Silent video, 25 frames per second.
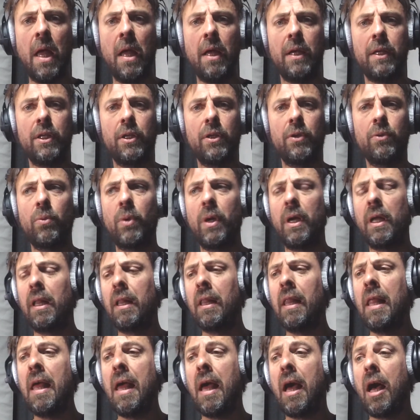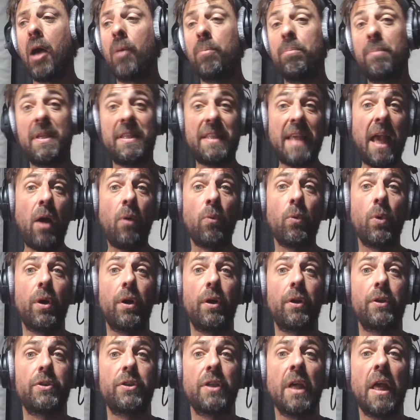You will miss out
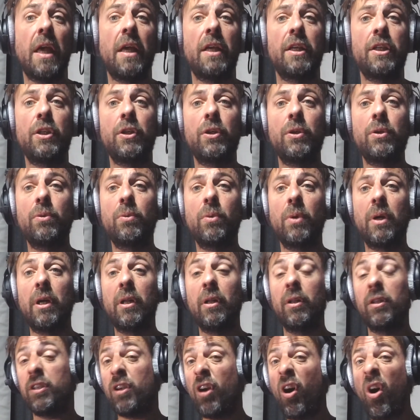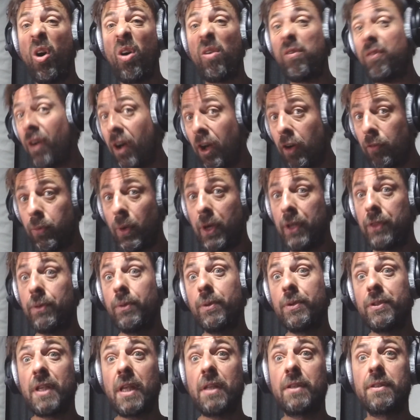words. You will cough halfway through
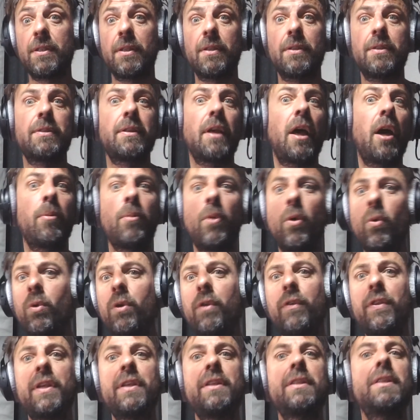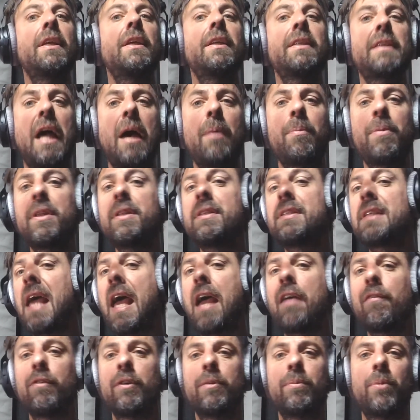a sentence. All of these things happen to
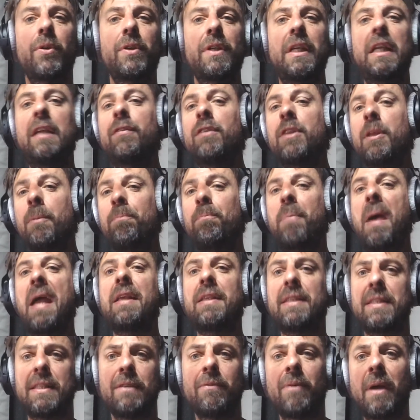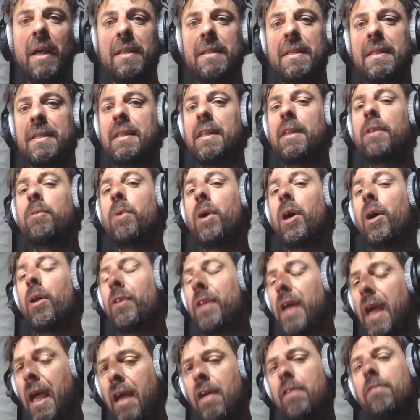everybody, even the best narrators in the world.
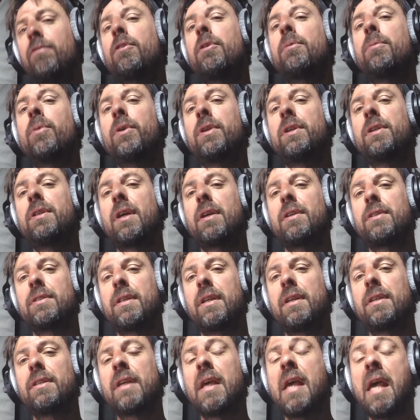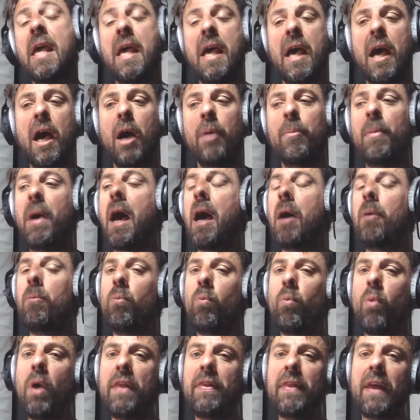Everybody does this.
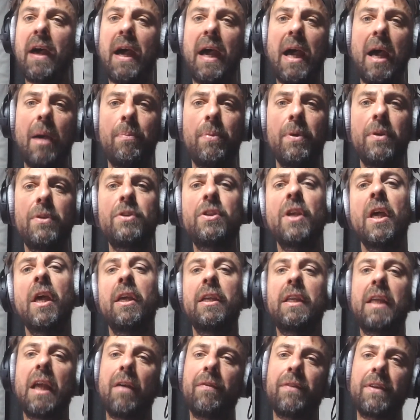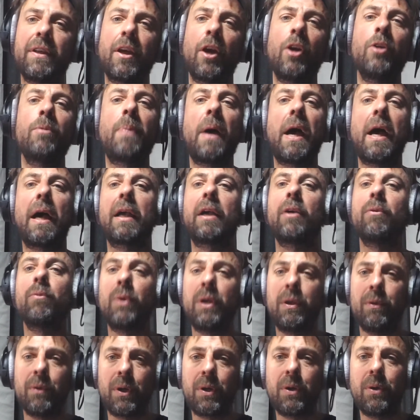And when that happens, you have to go back and
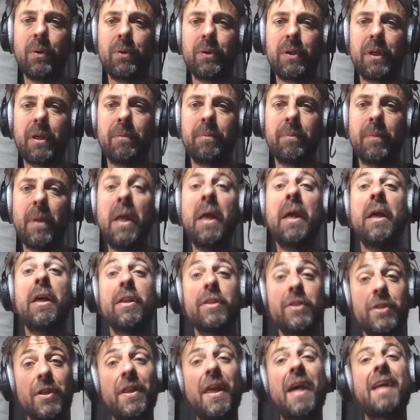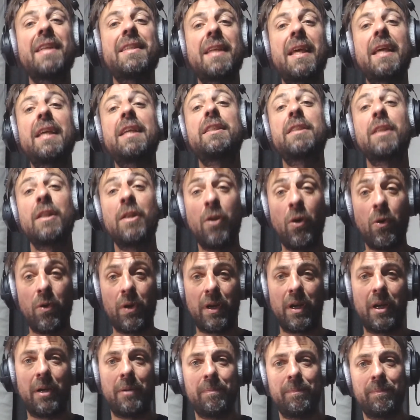re-record it. So that takes
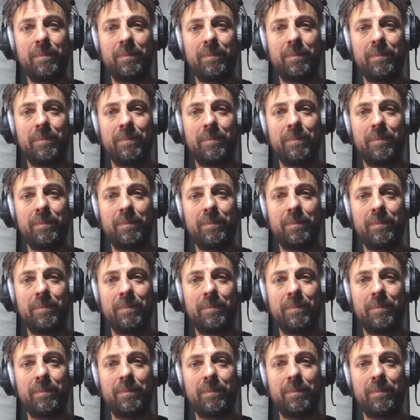longer.